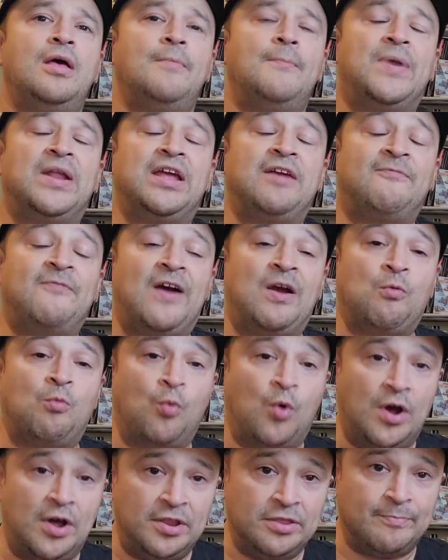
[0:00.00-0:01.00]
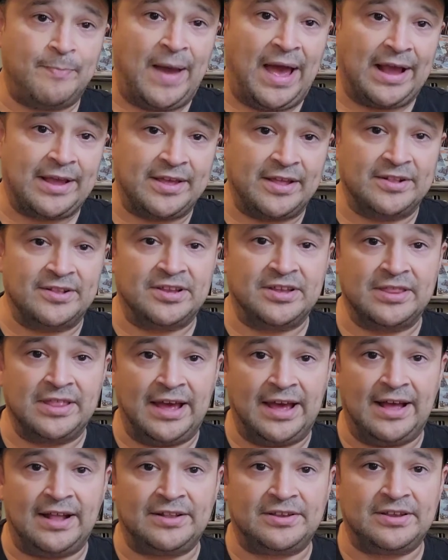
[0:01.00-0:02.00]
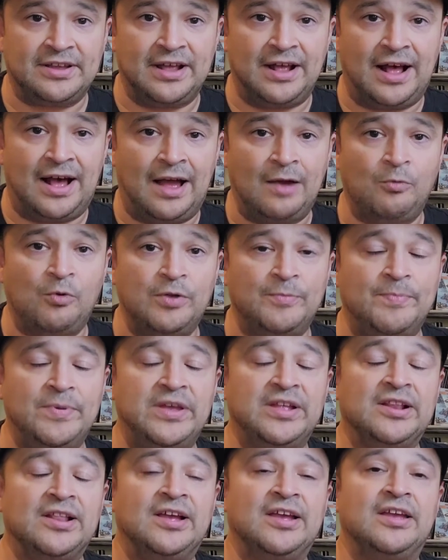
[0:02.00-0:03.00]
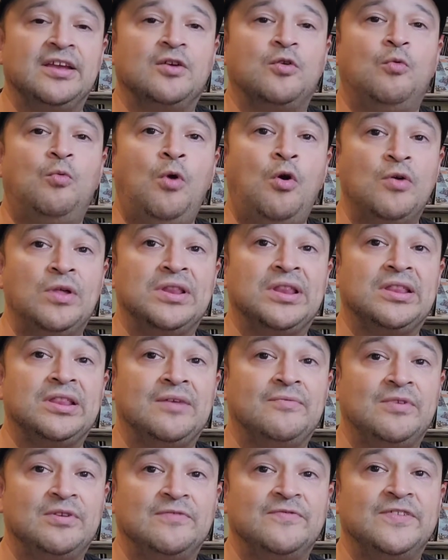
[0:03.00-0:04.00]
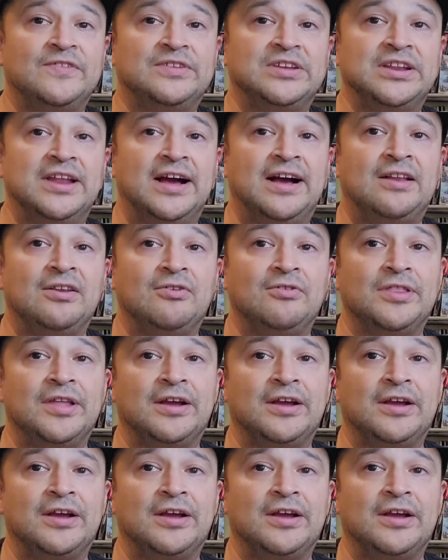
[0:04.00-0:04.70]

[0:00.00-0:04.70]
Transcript: but if I was back into that, I would be like, oh, that's $750.